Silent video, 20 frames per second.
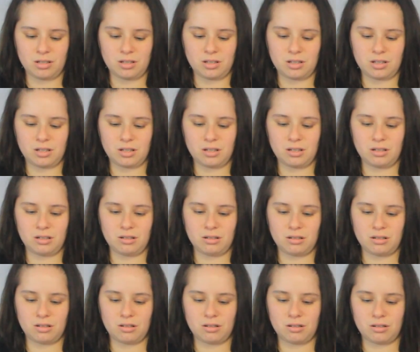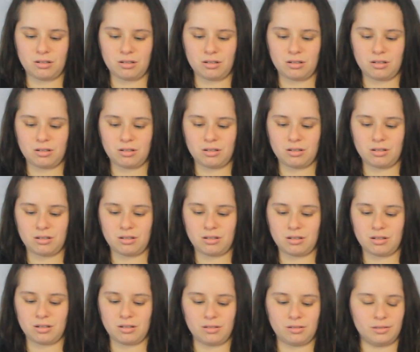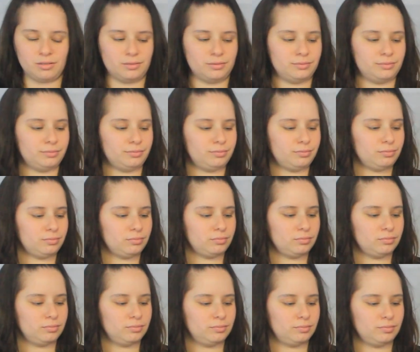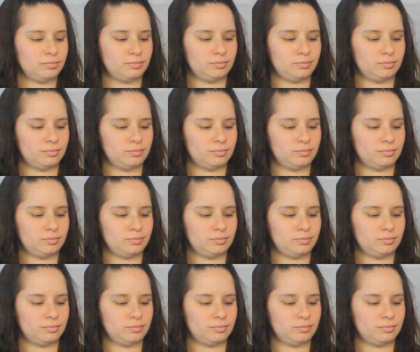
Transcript: (not speaking)